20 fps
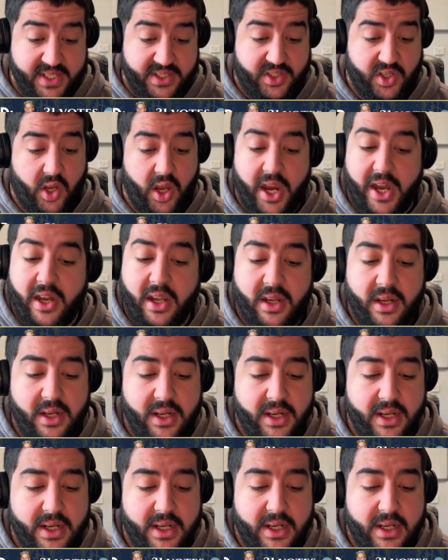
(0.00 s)
side.
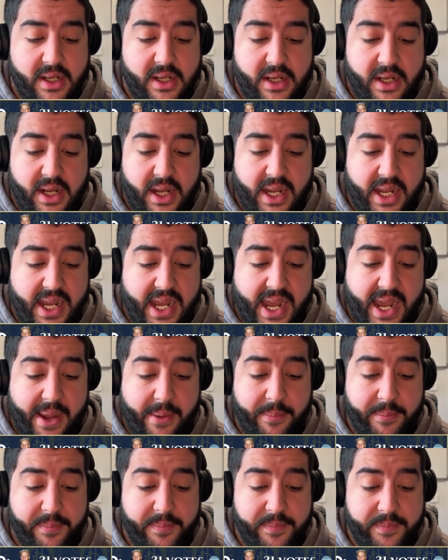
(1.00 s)

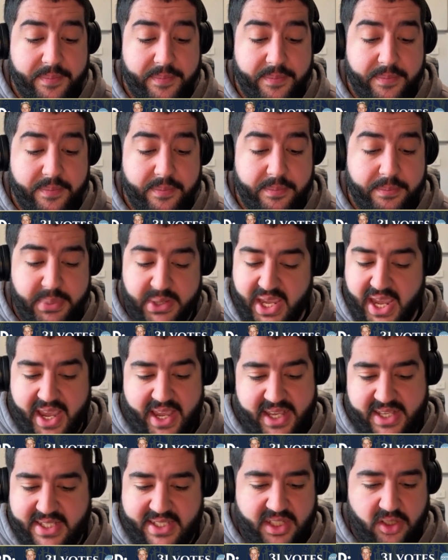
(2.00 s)
Um, but yeah,
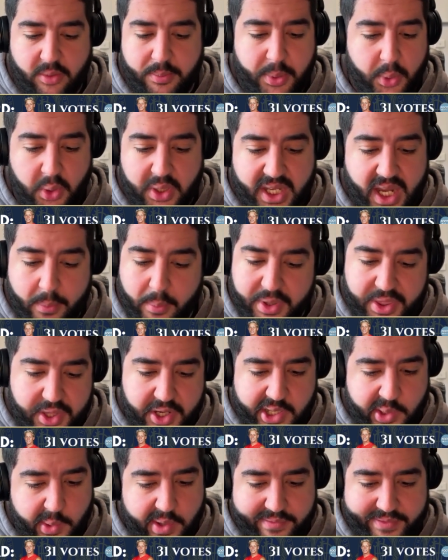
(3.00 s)
he's still pulling up with
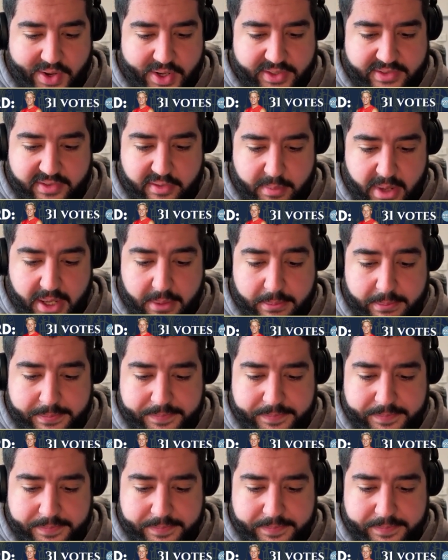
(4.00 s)
31 votes for me.